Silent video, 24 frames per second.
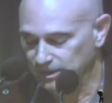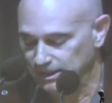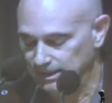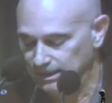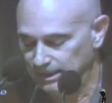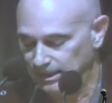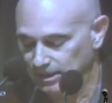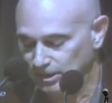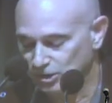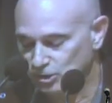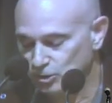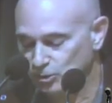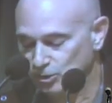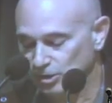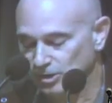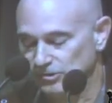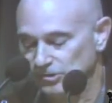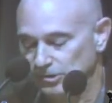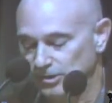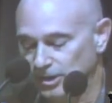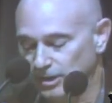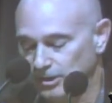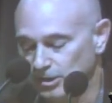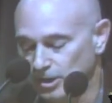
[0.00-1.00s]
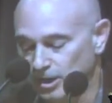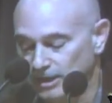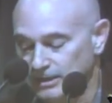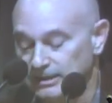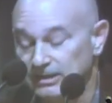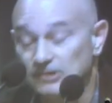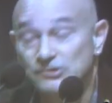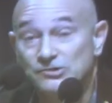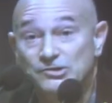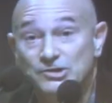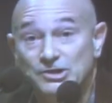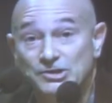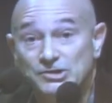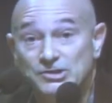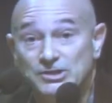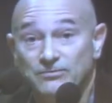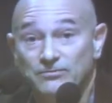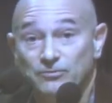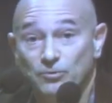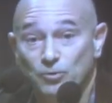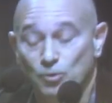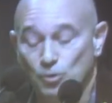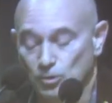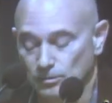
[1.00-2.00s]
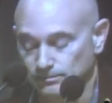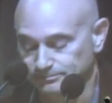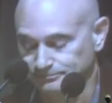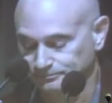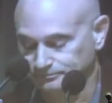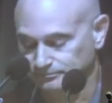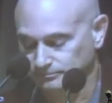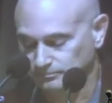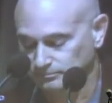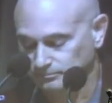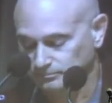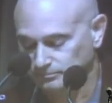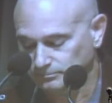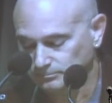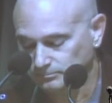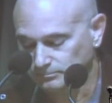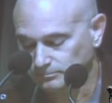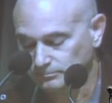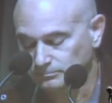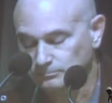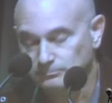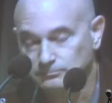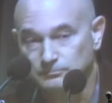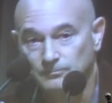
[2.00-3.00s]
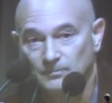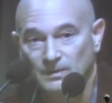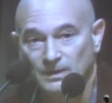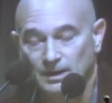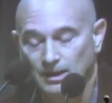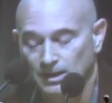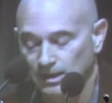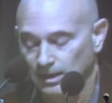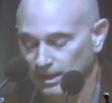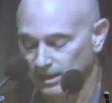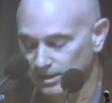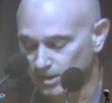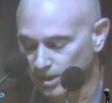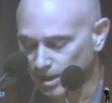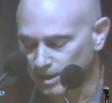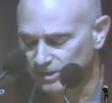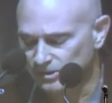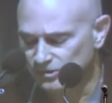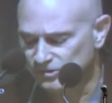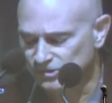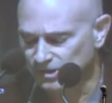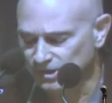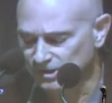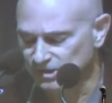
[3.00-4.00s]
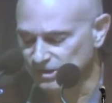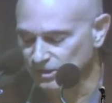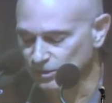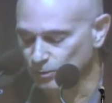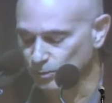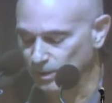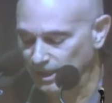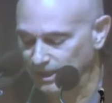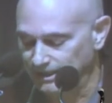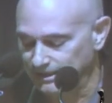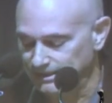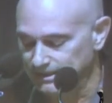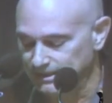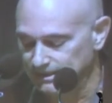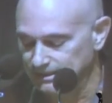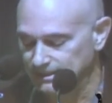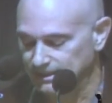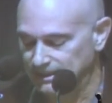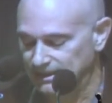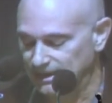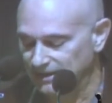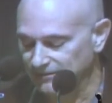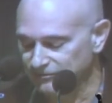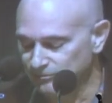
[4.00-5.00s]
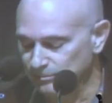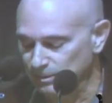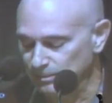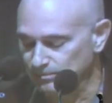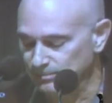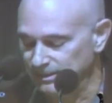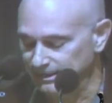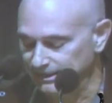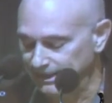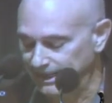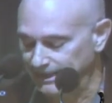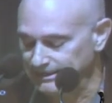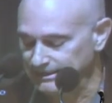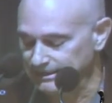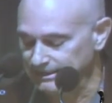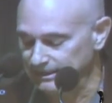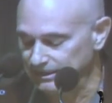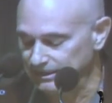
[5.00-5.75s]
in 1964? In 1961, the government belatedly